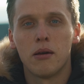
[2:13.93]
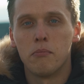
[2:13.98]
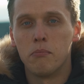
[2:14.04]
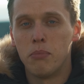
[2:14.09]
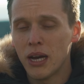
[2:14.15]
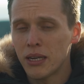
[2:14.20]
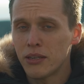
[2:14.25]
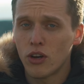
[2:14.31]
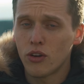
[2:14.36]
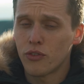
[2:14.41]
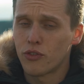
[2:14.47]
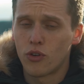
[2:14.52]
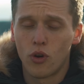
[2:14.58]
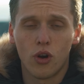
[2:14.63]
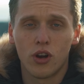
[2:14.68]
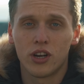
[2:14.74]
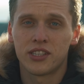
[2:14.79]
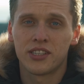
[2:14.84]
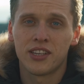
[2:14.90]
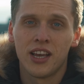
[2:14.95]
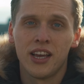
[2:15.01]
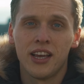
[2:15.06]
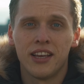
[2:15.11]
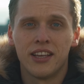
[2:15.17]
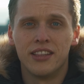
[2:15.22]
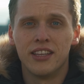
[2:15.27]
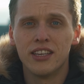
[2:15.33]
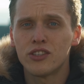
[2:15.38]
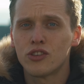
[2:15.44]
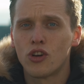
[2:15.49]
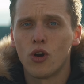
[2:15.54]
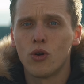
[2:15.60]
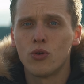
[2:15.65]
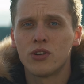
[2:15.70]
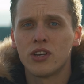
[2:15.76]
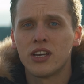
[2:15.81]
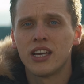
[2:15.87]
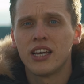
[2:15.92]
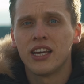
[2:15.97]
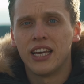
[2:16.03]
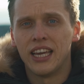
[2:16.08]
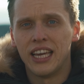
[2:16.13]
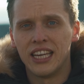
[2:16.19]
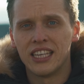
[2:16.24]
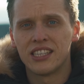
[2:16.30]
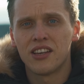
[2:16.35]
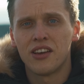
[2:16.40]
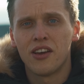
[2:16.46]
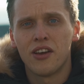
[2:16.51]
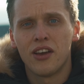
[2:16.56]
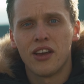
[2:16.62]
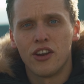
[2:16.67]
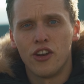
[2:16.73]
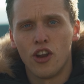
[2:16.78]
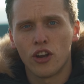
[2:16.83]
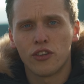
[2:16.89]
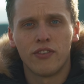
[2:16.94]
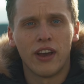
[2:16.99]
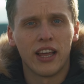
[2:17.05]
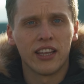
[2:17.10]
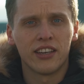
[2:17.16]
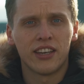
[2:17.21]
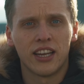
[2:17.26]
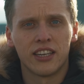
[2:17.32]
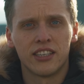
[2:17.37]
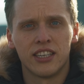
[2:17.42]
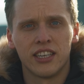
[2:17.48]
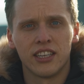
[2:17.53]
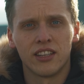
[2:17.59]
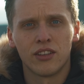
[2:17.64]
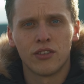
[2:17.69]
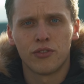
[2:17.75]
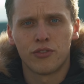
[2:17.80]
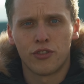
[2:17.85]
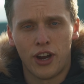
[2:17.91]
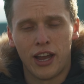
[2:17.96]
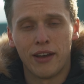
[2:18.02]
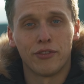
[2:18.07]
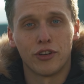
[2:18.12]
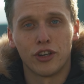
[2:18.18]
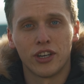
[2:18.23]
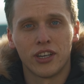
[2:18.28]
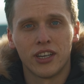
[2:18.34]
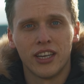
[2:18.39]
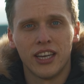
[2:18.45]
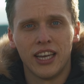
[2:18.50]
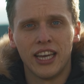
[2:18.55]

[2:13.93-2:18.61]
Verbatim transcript: But of course, this code is not valid until forever.